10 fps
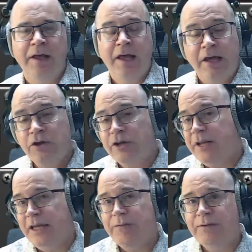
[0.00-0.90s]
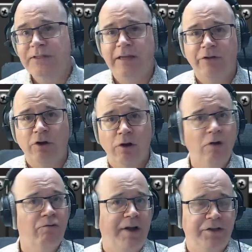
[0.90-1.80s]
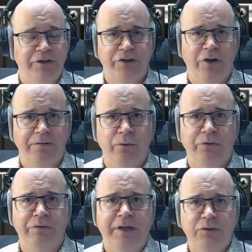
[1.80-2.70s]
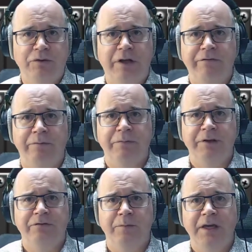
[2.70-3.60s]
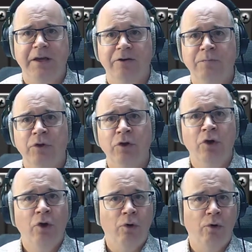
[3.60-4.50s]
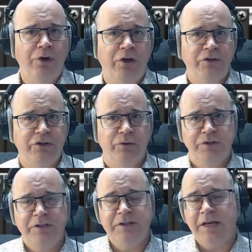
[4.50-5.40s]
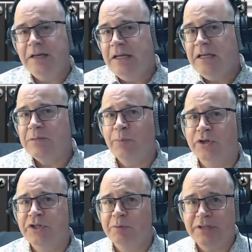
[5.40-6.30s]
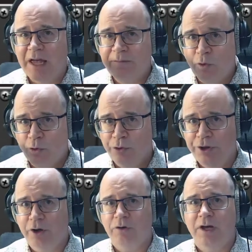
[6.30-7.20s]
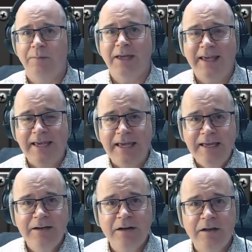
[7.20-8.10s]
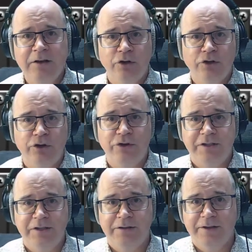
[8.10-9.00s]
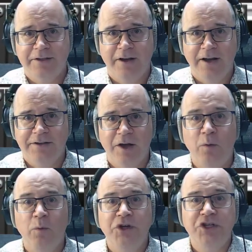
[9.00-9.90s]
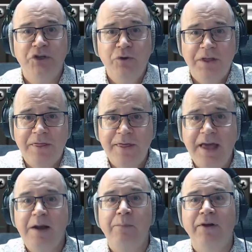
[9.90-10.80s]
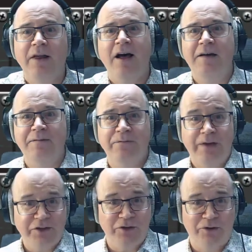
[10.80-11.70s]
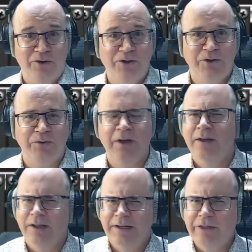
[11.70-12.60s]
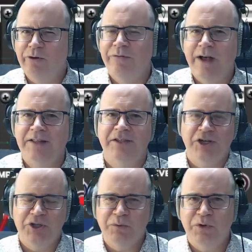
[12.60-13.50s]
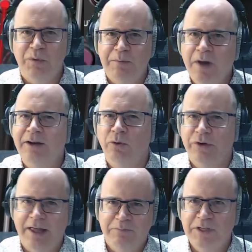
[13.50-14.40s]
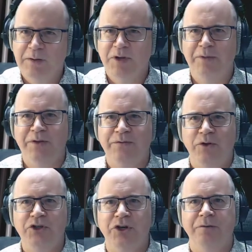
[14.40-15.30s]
You can even set the clock rates and so forth. That's all done from here. Audio sources, it is possible to have audio coming in to this synthesizer, which you can then apply effects onto. Another advanced session which we might look at sometime in the future.